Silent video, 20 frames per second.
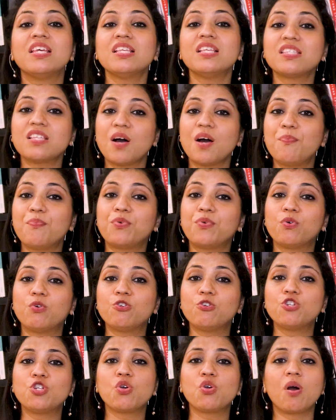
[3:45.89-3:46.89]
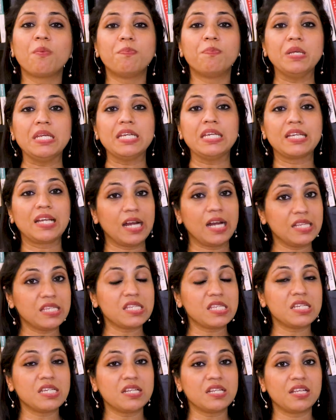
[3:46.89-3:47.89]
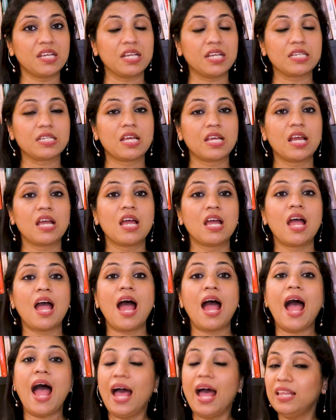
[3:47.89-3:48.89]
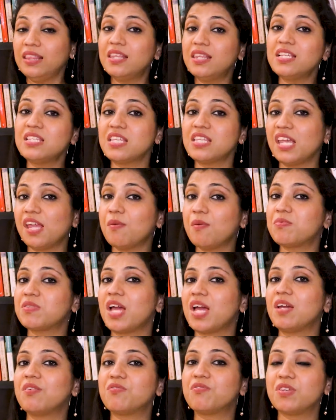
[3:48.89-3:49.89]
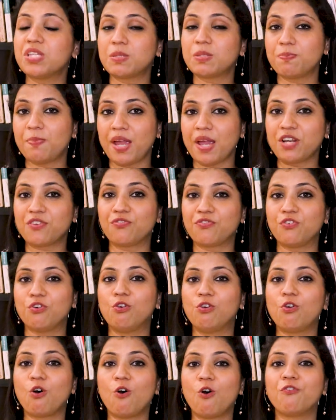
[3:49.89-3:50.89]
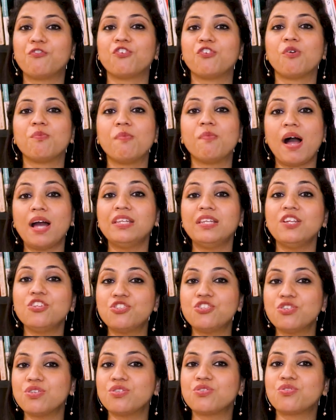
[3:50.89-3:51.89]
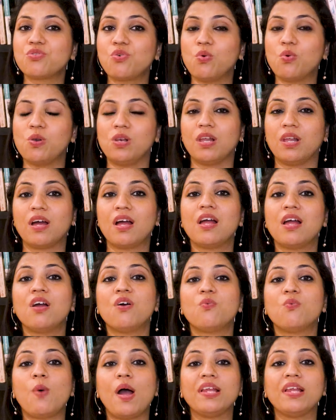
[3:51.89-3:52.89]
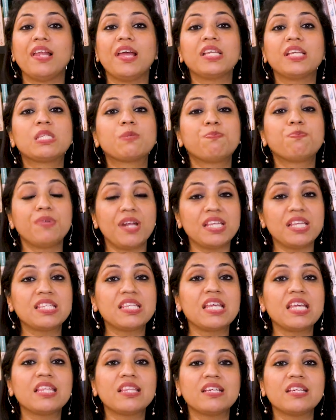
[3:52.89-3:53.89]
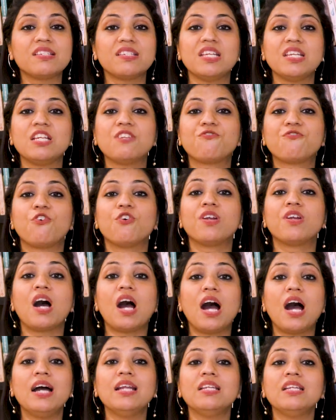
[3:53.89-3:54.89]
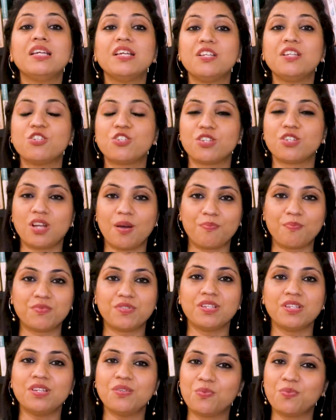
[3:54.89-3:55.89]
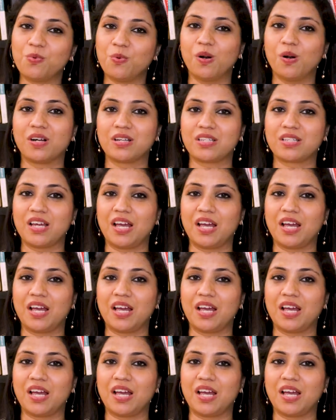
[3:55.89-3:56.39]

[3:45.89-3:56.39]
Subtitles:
this approach, you are being considerate, at the same time respectful of your manager's role, while expressing the need for uninterrupted work